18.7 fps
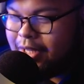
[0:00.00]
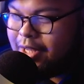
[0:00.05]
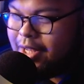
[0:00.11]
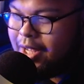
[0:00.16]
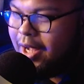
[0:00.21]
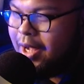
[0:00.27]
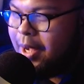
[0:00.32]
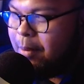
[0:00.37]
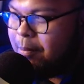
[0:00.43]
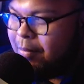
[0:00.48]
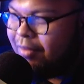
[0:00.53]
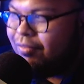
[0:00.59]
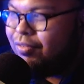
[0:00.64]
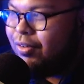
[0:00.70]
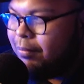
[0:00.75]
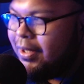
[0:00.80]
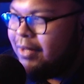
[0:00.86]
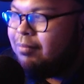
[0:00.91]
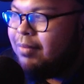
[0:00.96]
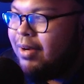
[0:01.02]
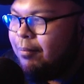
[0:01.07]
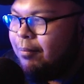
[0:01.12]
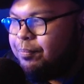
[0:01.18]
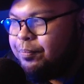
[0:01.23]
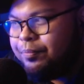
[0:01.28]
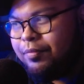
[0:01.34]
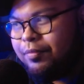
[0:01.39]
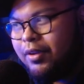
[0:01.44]
But for Big
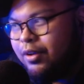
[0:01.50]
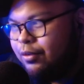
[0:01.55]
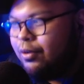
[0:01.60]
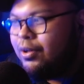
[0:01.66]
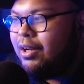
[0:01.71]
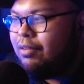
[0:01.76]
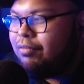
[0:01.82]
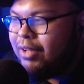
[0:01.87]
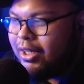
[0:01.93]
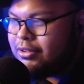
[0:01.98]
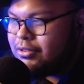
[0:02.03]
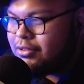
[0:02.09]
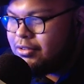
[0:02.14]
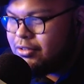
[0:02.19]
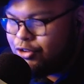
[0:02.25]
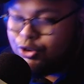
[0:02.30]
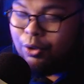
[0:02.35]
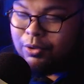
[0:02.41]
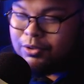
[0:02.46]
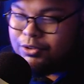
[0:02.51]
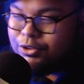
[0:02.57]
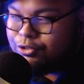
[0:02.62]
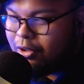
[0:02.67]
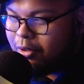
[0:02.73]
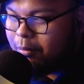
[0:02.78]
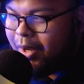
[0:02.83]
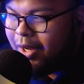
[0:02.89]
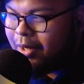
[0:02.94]
Mom, you don't have that dawn
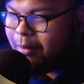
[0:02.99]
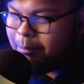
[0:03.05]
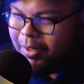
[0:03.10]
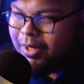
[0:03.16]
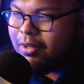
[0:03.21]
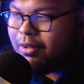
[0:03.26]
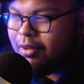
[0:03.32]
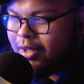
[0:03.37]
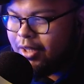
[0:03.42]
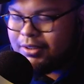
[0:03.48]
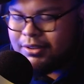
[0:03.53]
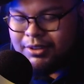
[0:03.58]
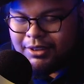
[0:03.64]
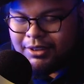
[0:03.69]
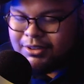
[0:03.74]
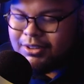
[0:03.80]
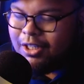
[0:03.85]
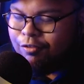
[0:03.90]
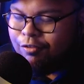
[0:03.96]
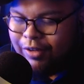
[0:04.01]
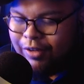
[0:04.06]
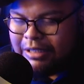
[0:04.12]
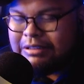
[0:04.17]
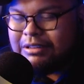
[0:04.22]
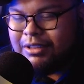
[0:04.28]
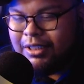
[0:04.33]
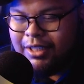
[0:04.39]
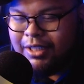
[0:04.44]
drawback, but it just
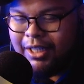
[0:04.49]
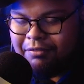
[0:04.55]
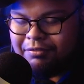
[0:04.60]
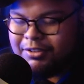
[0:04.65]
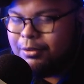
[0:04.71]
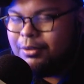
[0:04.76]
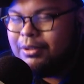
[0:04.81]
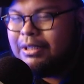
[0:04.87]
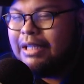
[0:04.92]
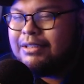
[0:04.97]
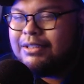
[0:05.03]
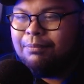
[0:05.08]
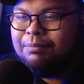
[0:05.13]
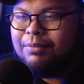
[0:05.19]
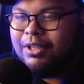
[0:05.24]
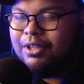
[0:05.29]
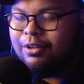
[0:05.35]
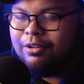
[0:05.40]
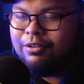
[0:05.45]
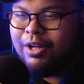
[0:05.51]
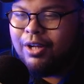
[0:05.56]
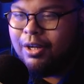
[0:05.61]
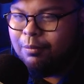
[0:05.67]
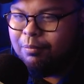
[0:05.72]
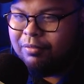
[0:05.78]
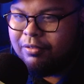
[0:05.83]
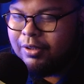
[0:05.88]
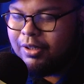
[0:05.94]
affects the life. So that's something you have to kind
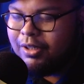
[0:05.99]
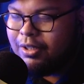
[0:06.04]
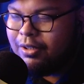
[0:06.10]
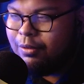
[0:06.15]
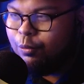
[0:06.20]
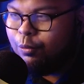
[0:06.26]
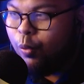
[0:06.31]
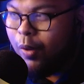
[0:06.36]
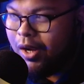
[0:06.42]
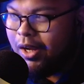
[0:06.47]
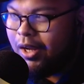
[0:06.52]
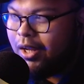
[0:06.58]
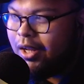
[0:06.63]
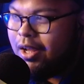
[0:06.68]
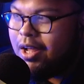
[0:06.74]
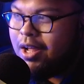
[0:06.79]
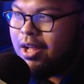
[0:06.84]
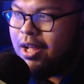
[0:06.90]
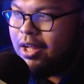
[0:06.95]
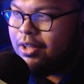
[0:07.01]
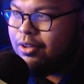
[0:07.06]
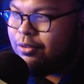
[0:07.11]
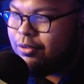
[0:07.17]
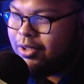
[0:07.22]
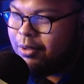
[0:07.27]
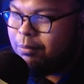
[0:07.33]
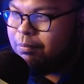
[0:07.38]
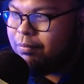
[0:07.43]
of weigh into
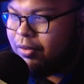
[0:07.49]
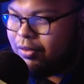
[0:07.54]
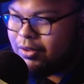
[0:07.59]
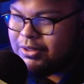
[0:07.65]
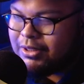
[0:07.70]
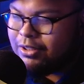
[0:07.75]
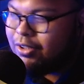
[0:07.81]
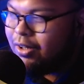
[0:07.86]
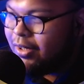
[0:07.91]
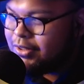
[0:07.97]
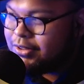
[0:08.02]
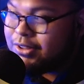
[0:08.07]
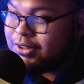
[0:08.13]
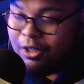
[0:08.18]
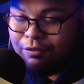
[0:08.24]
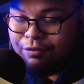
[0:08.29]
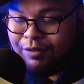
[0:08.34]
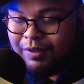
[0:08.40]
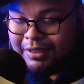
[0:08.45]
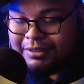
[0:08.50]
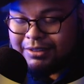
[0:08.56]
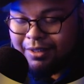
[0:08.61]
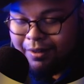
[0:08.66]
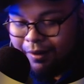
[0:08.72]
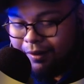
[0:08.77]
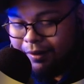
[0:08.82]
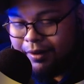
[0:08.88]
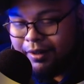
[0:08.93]
the pros and cons of this
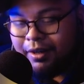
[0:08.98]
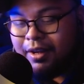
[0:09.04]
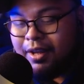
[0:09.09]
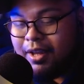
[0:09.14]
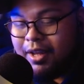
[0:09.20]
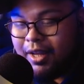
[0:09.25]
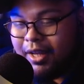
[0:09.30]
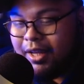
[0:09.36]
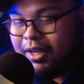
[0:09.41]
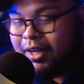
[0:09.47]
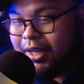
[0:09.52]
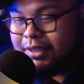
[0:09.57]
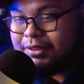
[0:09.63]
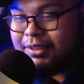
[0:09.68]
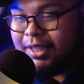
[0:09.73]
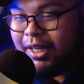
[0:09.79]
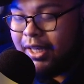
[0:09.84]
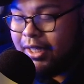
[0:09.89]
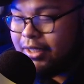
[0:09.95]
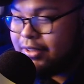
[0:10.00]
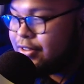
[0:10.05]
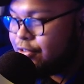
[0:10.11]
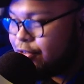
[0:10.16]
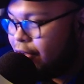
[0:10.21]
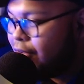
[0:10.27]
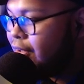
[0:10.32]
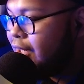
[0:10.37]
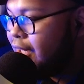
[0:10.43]
card. It is a
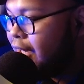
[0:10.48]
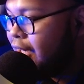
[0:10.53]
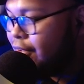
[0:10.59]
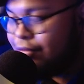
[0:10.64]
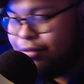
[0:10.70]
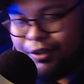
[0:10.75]
strong card for